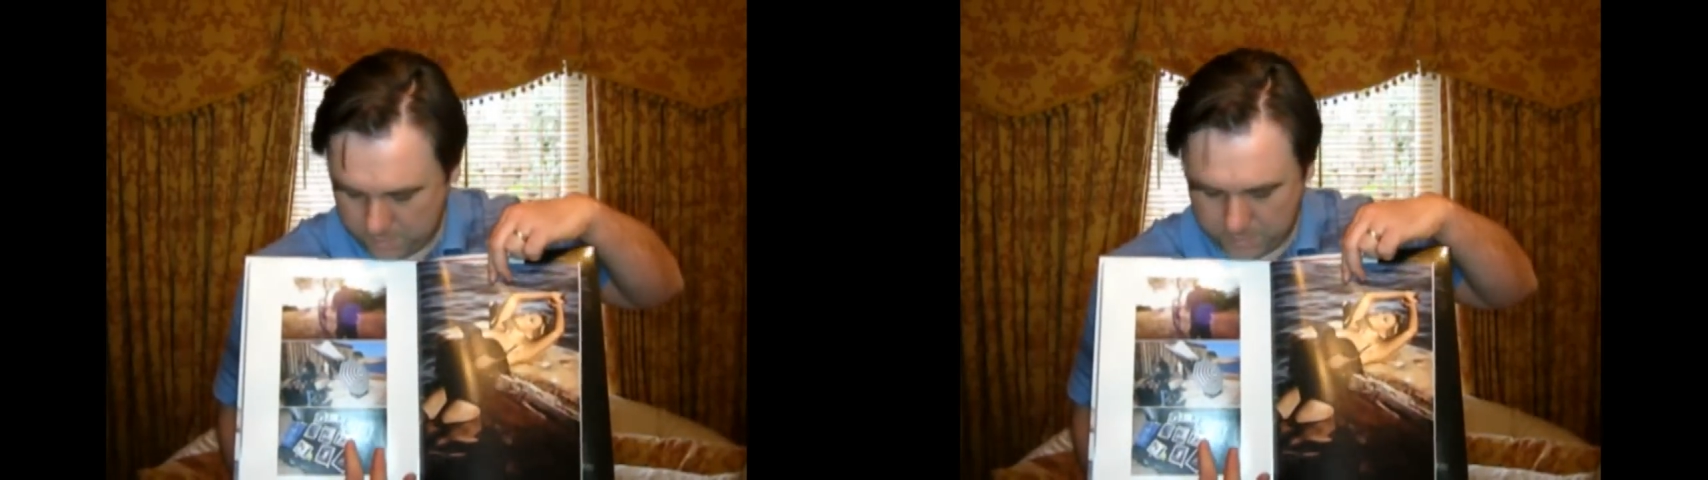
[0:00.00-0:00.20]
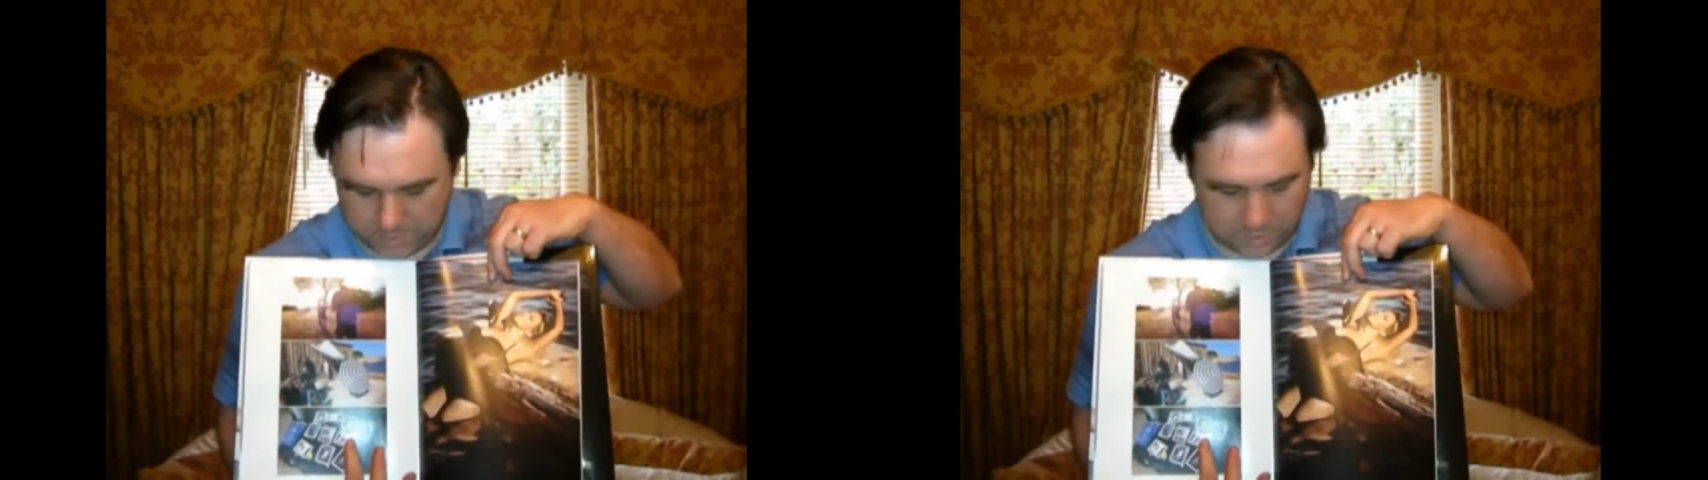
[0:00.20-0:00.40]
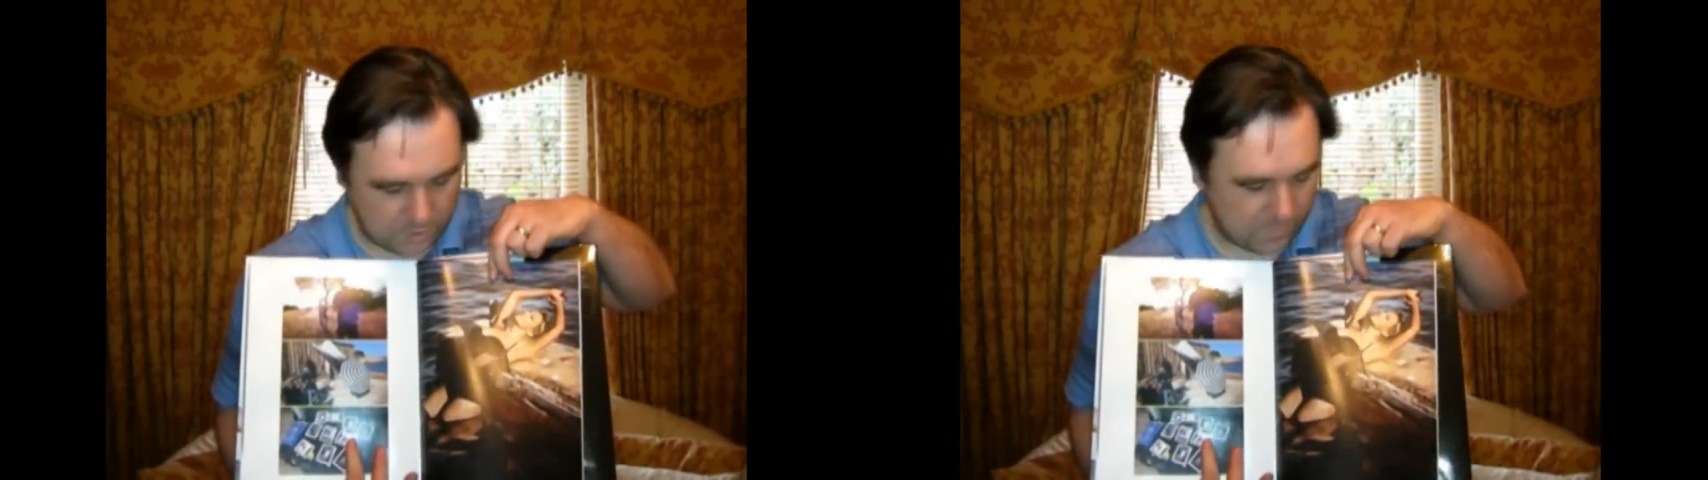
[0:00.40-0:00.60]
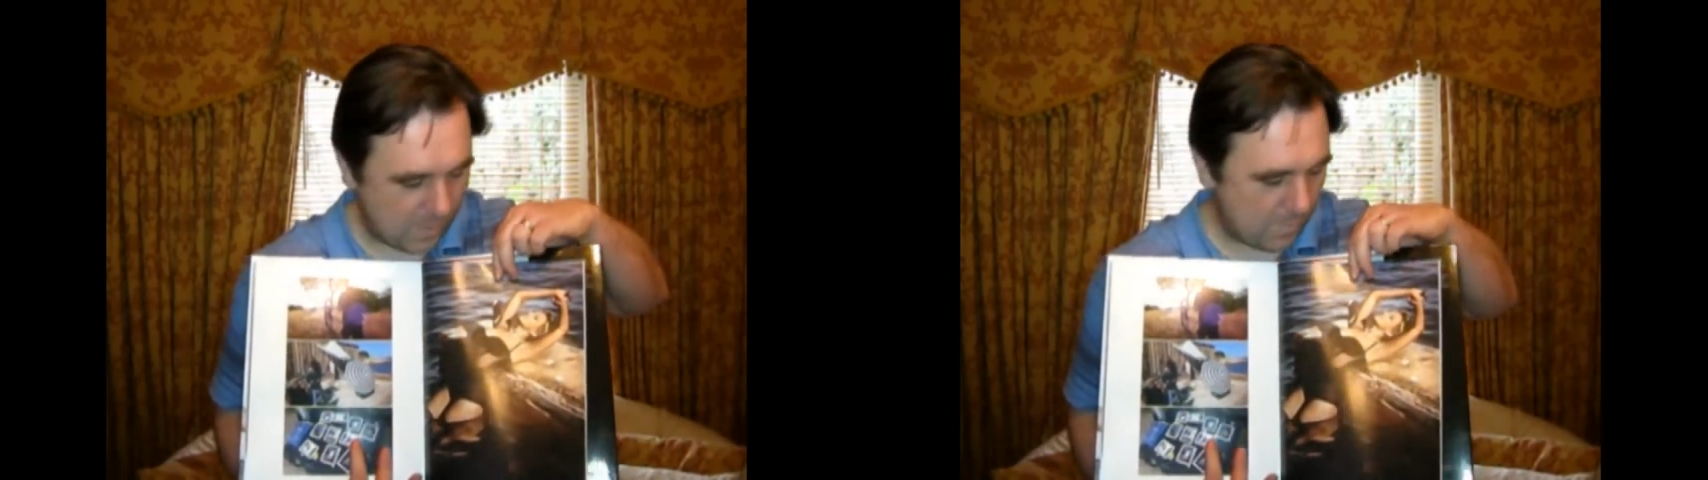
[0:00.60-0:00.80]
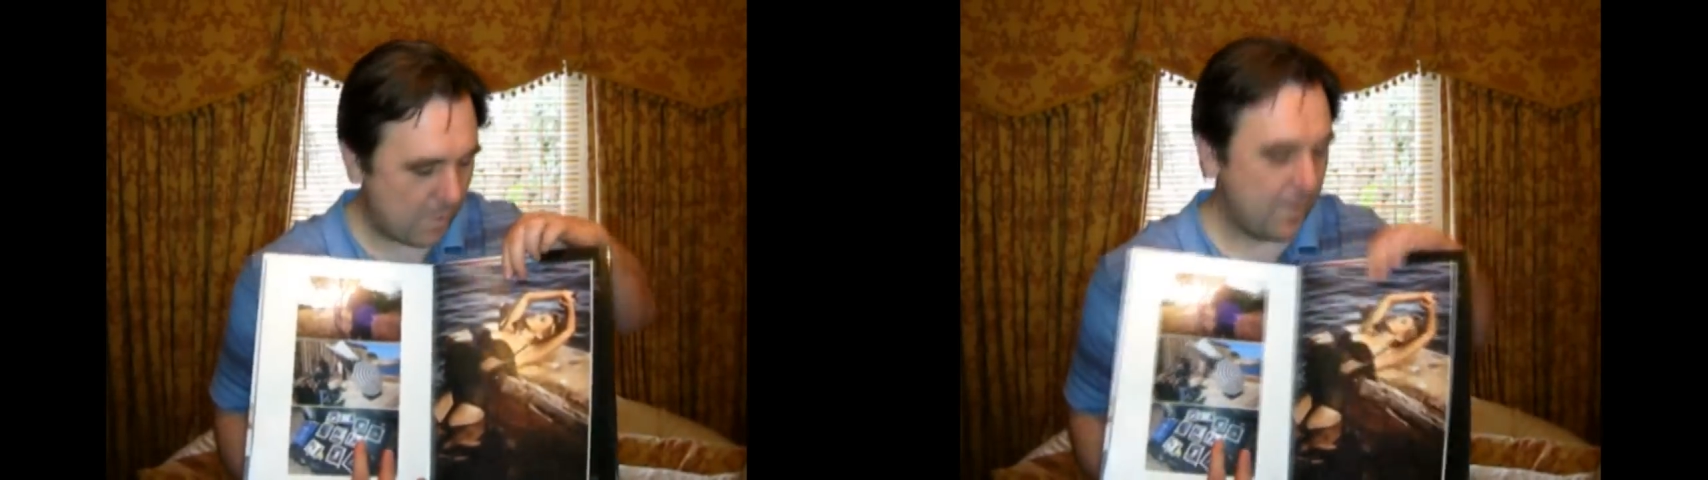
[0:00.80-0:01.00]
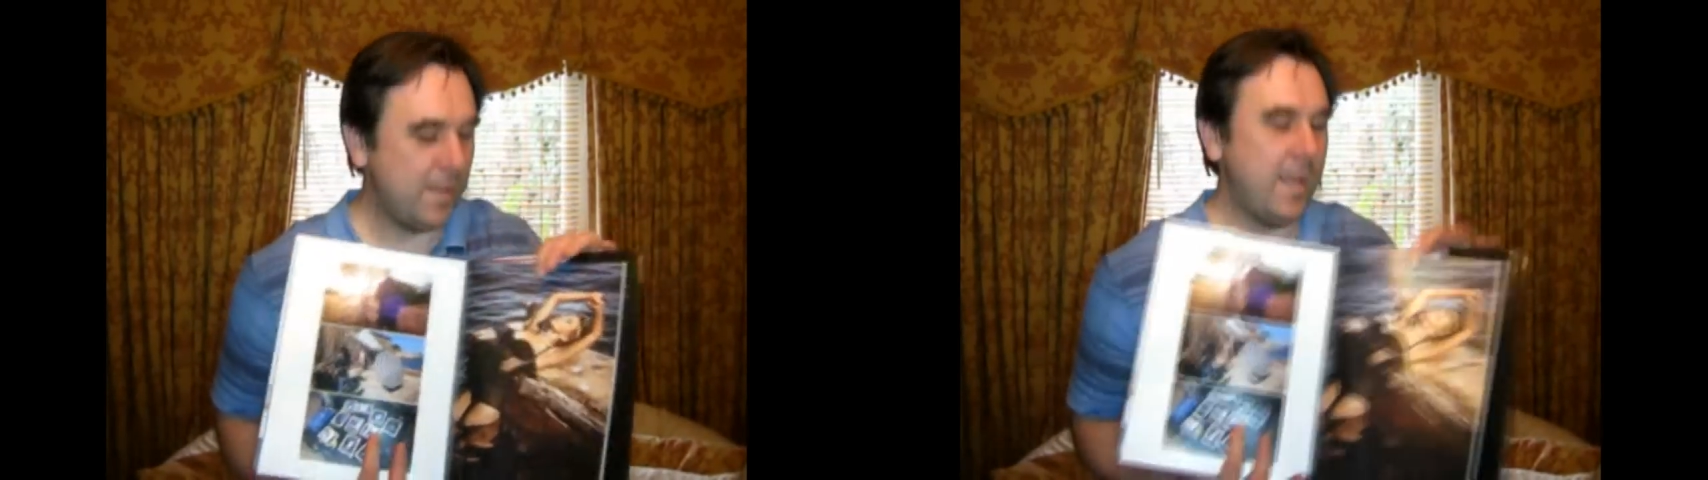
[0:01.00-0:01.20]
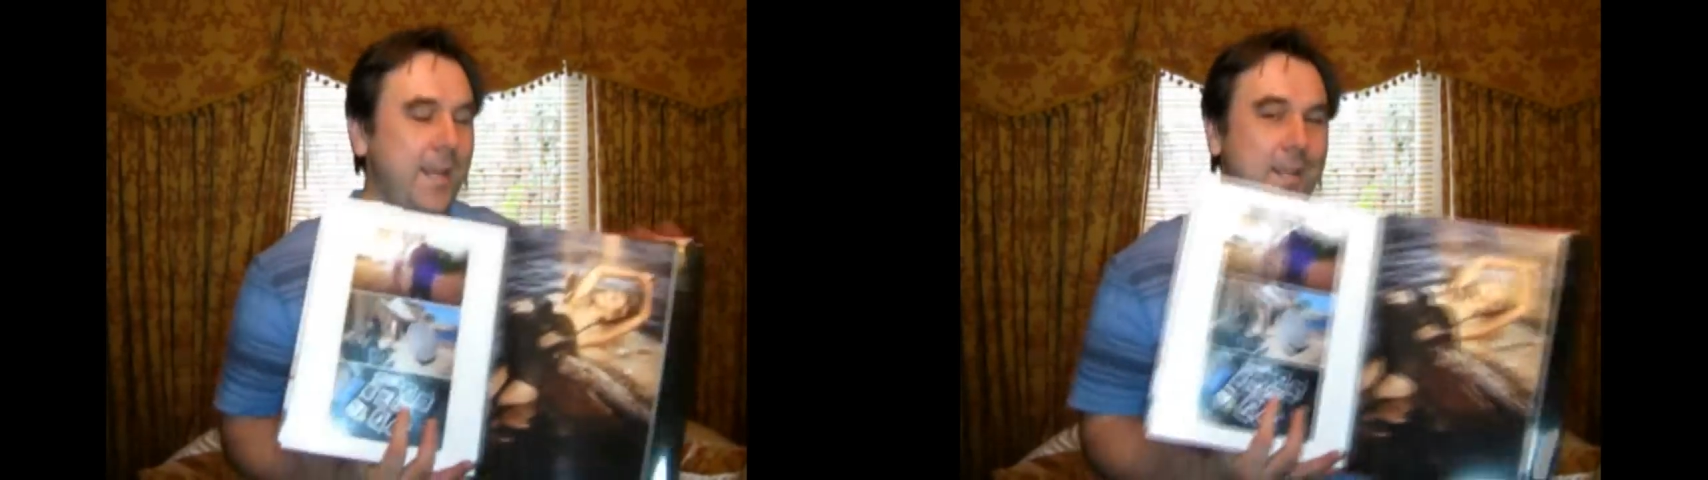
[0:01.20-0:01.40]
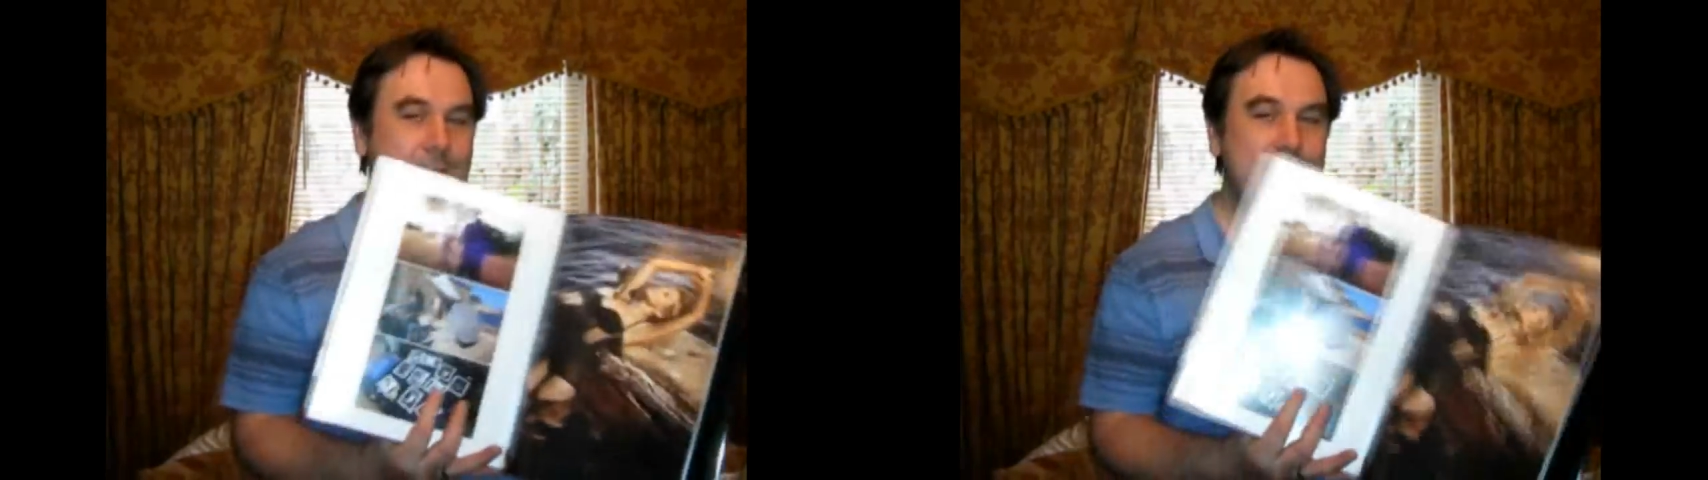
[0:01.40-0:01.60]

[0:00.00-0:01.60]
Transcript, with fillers: by the look of it, but it kind